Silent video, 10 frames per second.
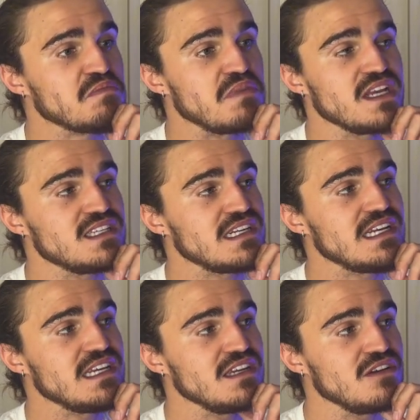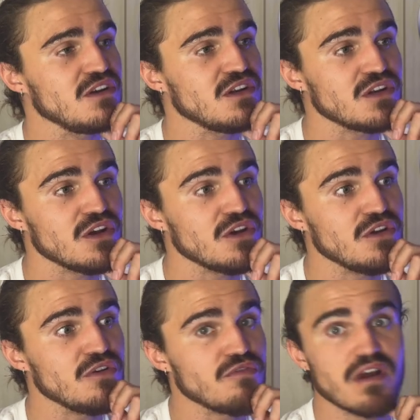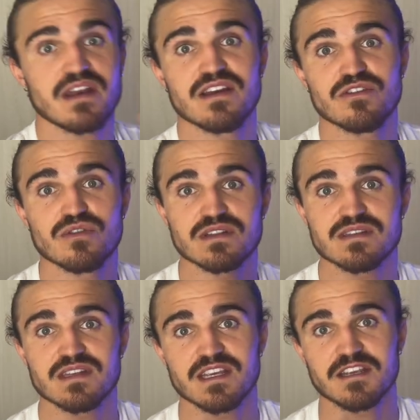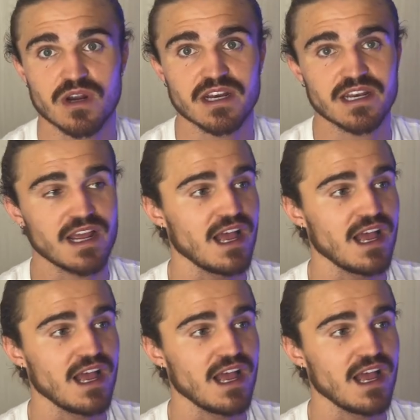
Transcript: basically going to go run and do its thing, right?